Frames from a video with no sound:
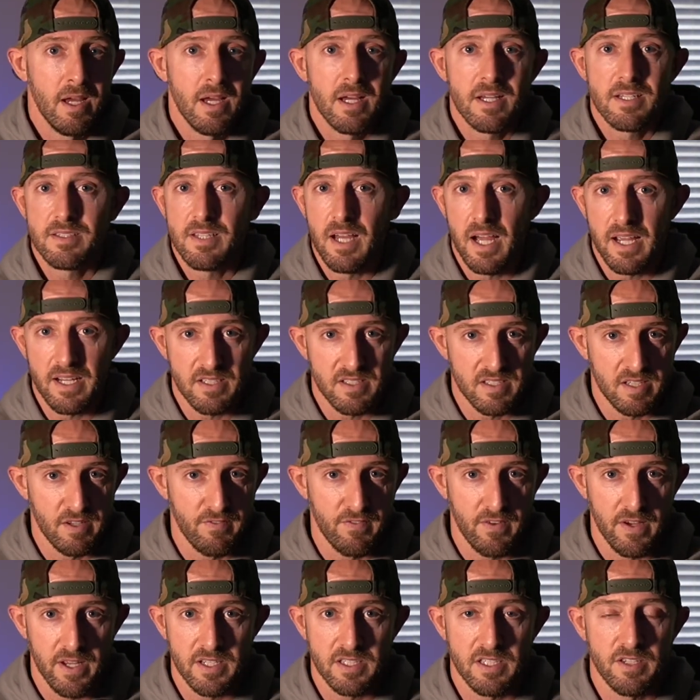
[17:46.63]
dynasty
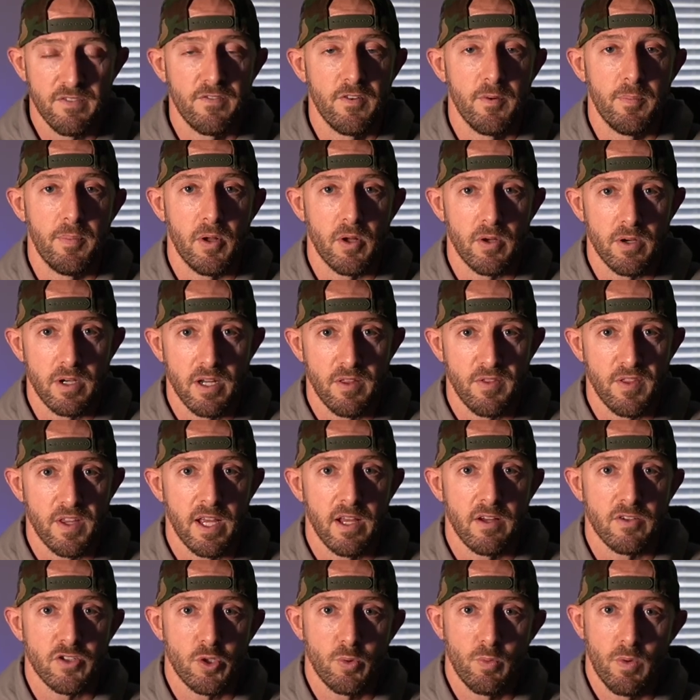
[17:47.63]
fantasy football or anything
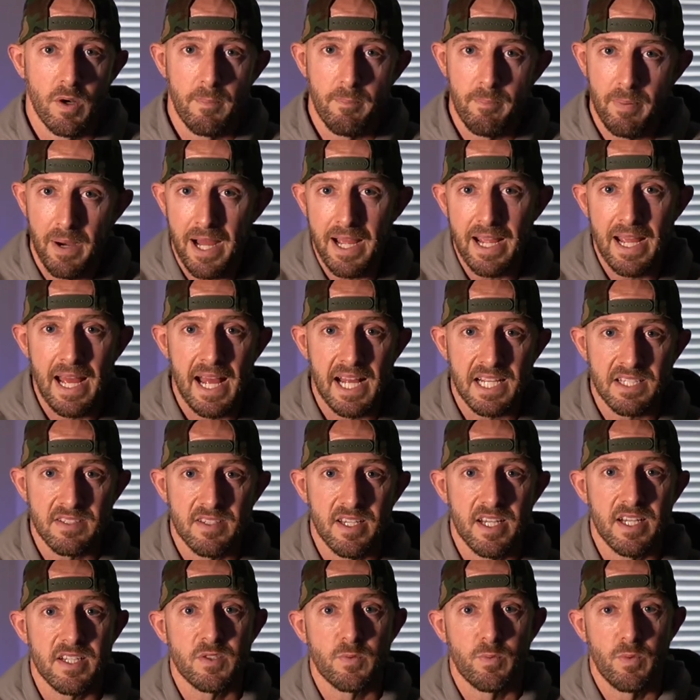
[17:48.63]
else. You want to buy
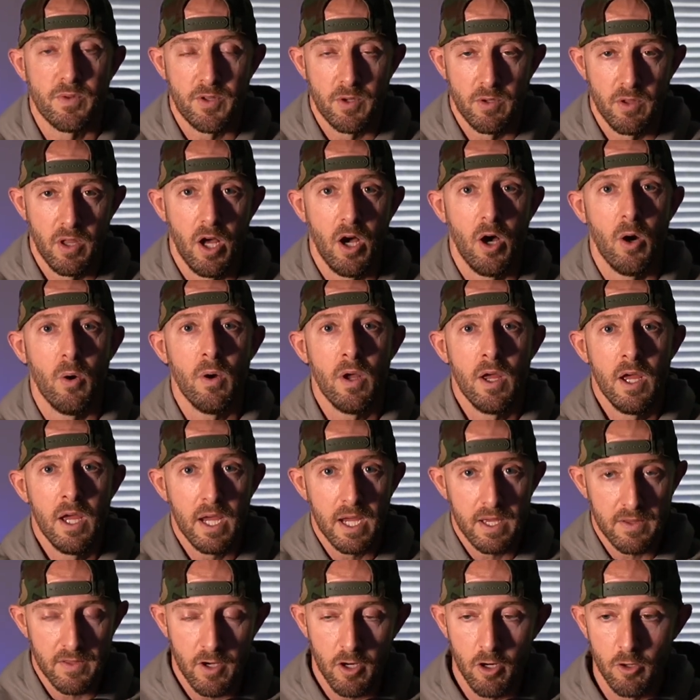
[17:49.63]
assets when they're low
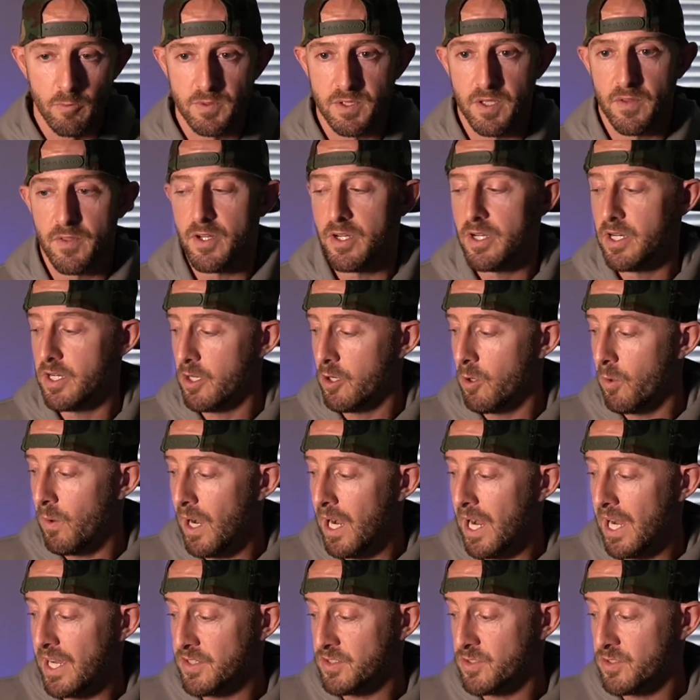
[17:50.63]
in the hopes that they're going to go high.